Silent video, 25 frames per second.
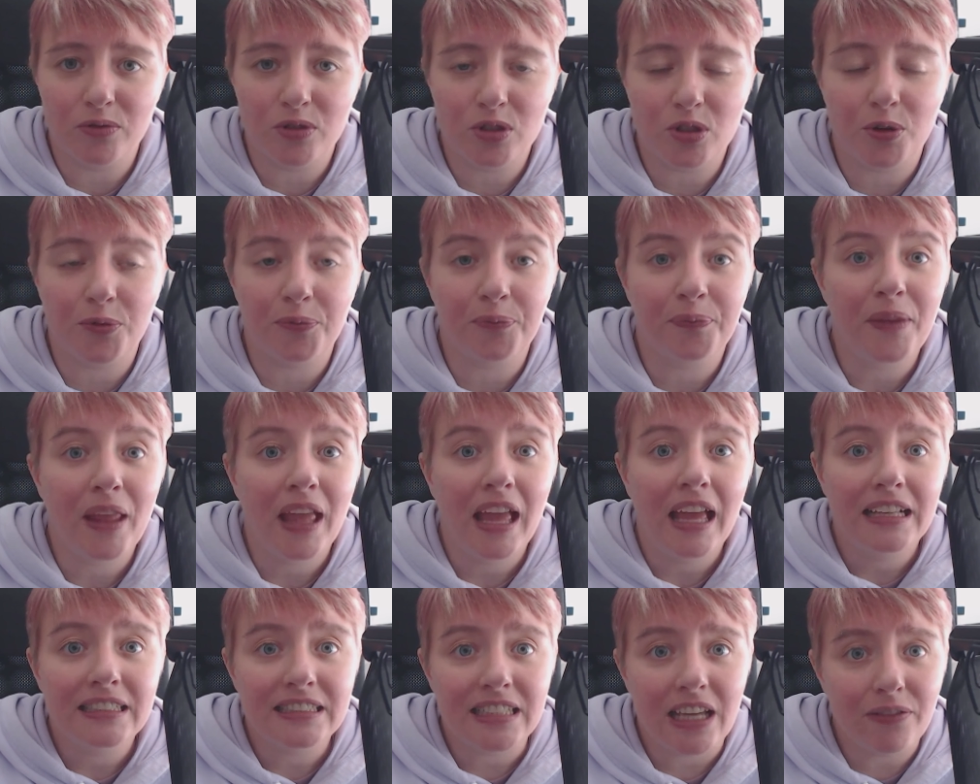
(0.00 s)
So
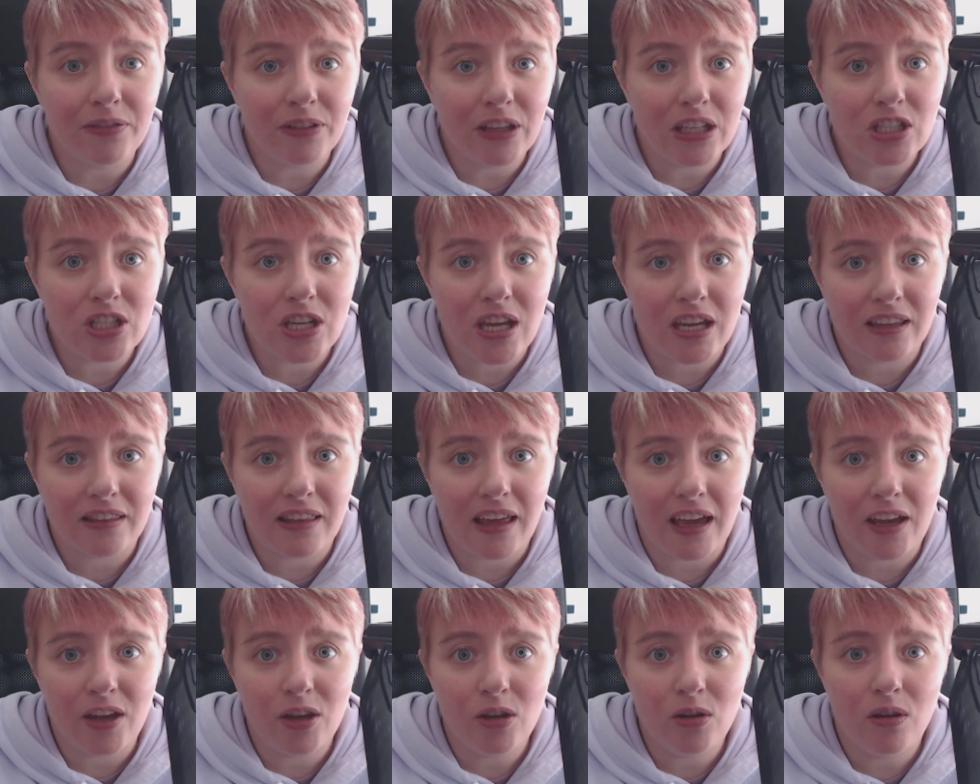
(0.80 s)
definitely check
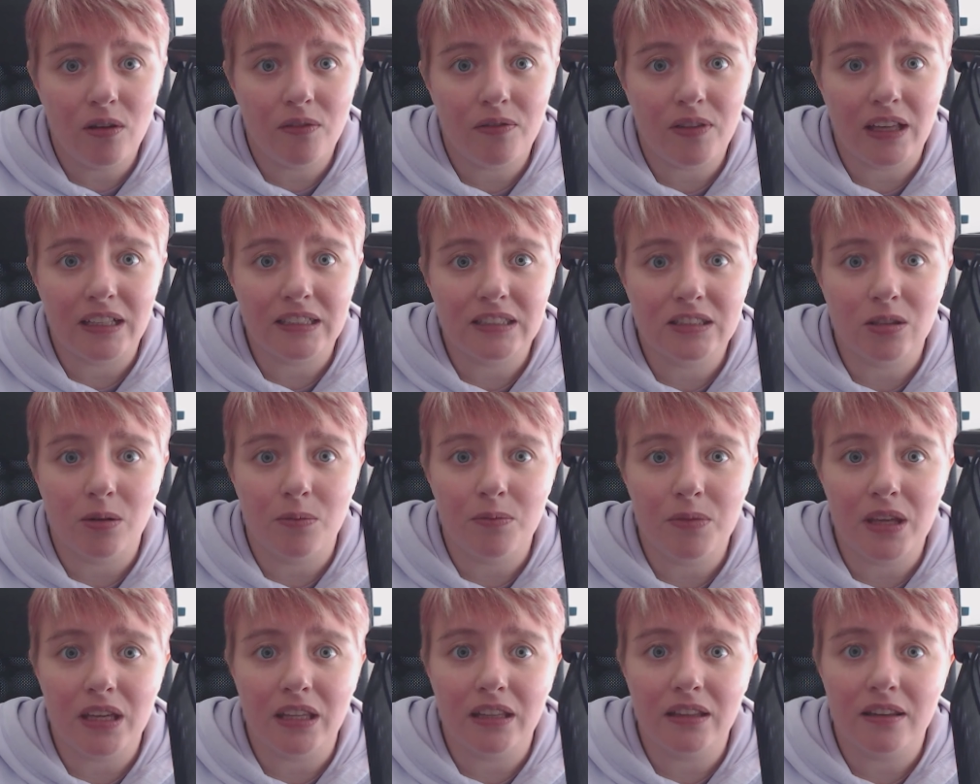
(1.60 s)
that out if that's
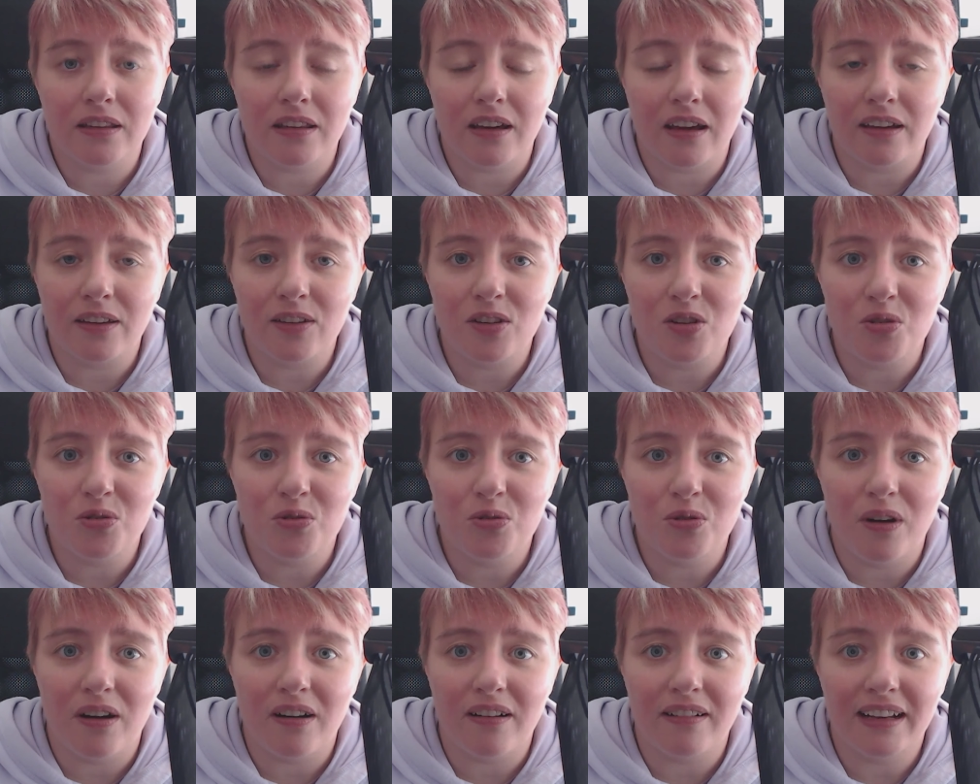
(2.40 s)
something that
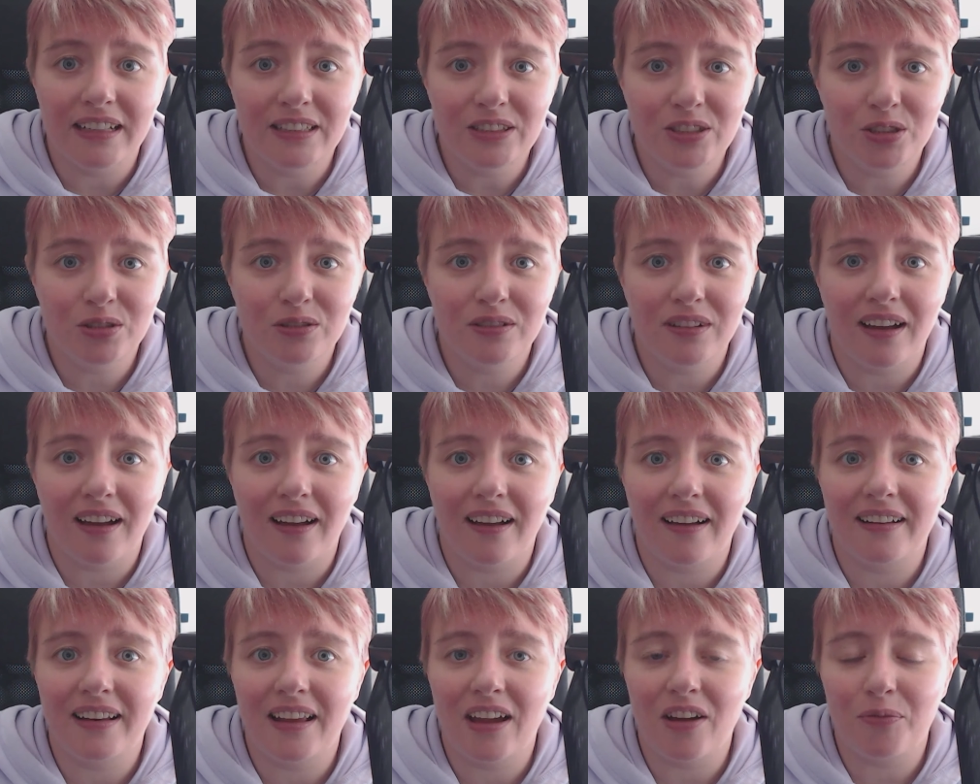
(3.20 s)
you are into
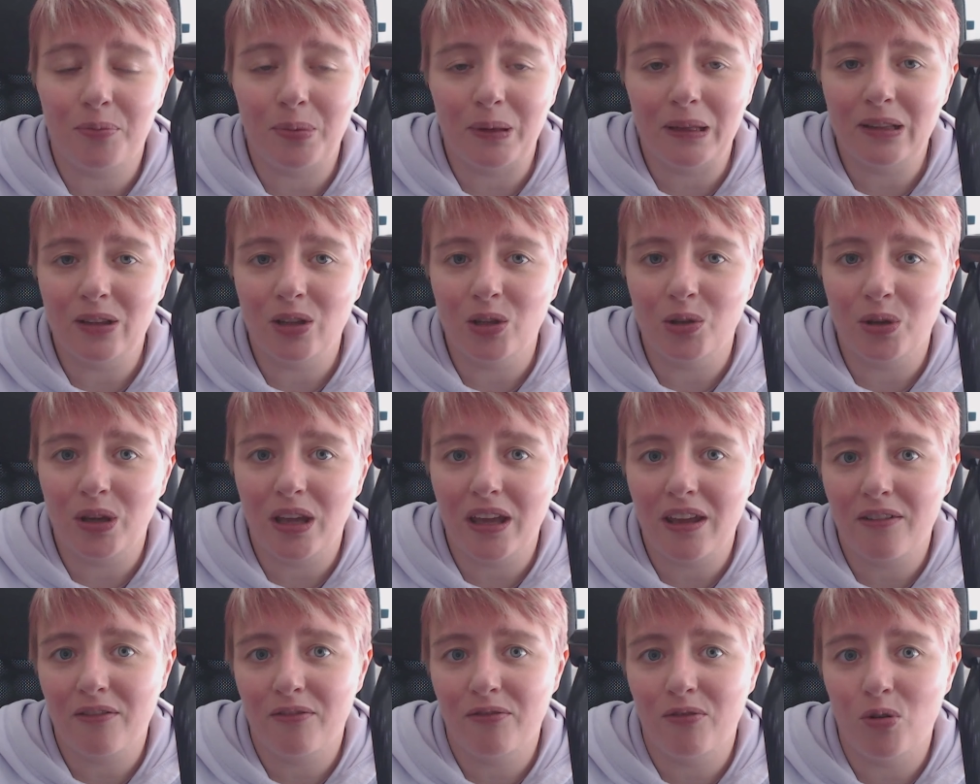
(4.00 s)
and have been
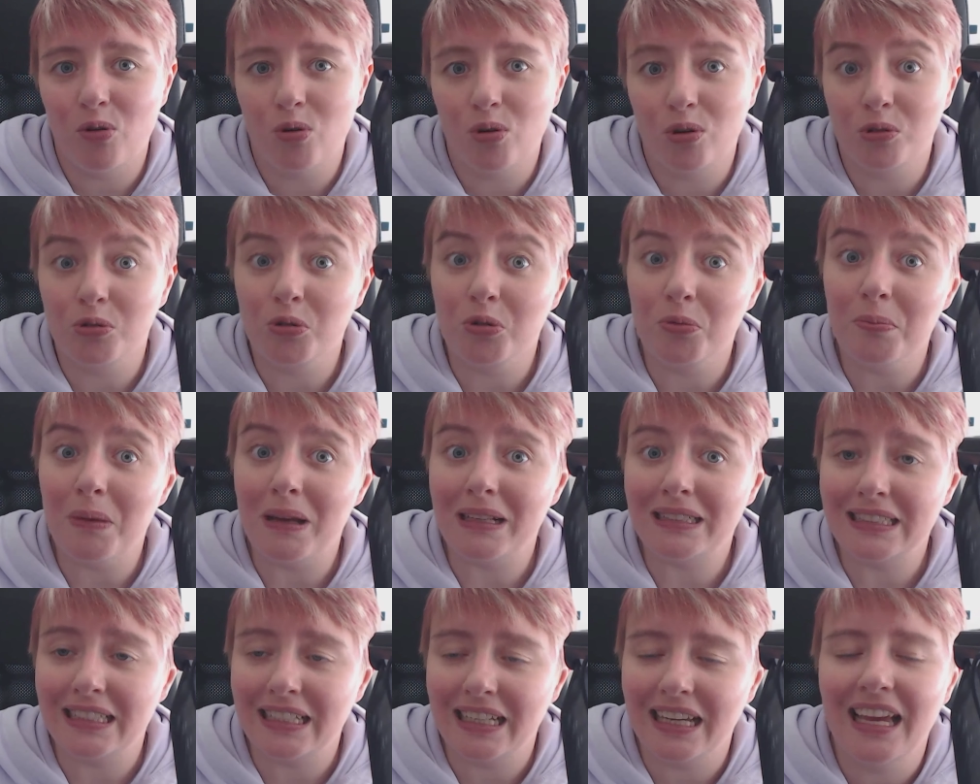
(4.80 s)
looking for or
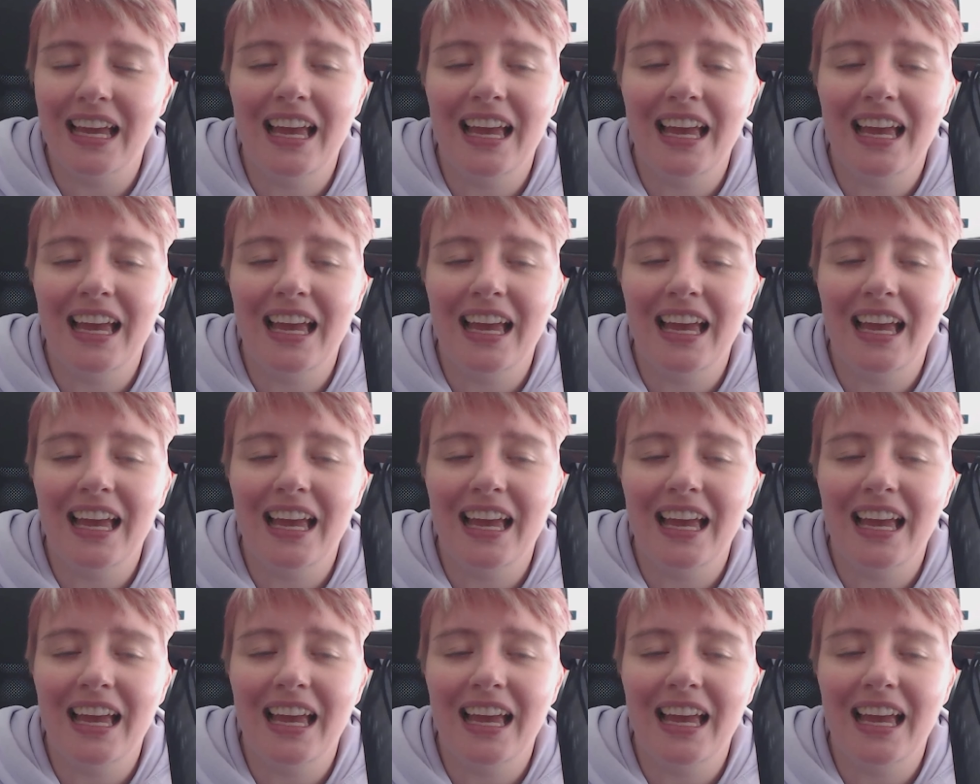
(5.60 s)
missing